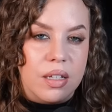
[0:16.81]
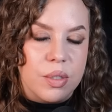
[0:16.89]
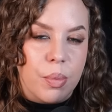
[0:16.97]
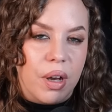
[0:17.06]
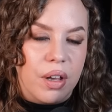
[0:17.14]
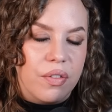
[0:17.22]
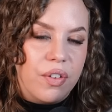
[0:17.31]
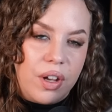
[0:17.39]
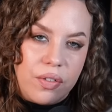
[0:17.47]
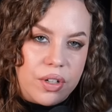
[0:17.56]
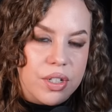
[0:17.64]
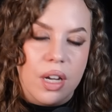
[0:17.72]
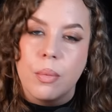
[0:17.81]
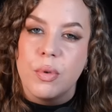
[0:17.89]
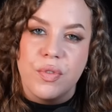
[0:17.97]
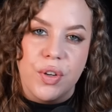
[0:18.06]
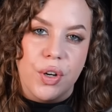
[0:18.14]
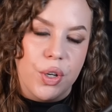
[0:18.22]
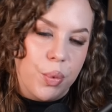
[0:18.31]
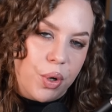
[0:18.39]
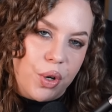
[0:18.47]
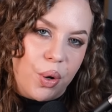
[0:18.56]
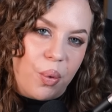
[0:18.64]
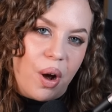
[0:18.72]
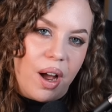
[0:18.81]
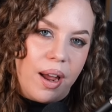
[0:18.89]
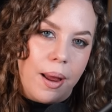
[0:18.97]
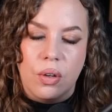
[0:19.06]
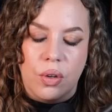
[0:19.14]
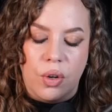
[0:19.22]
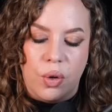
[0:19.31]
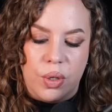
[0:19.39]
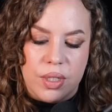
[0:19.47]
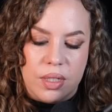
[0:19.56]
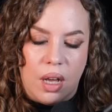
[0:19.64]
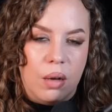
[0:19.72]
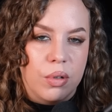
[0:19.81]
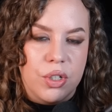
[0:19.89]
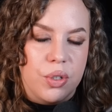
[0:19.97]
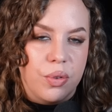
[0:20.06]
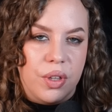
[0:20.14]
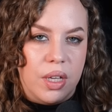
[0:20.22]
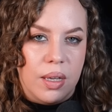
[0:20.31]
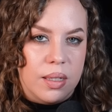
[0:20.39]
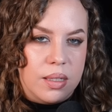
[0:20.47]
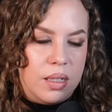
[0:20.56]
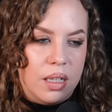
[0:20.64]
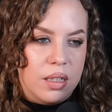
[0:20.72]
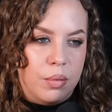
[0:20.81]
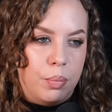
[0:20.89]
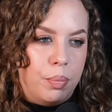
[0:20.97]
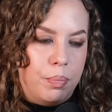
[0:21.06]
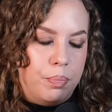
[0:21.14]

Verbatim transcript: is my favorite time of year. You wanna know why? No, no, no, it's not what you think. It's not the